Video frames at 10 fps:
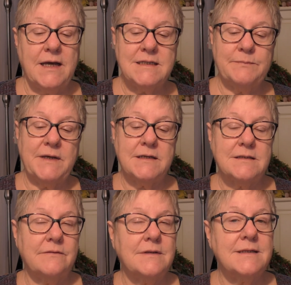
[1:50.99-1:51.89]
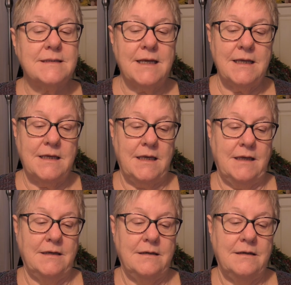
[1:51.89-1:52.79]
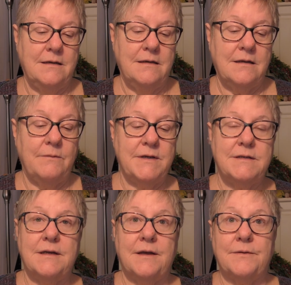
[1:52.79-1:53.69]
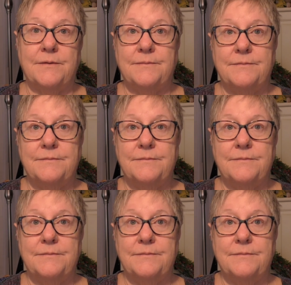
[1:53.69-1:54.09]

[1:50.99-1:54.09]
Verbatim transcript: aspects of the psyche coming together,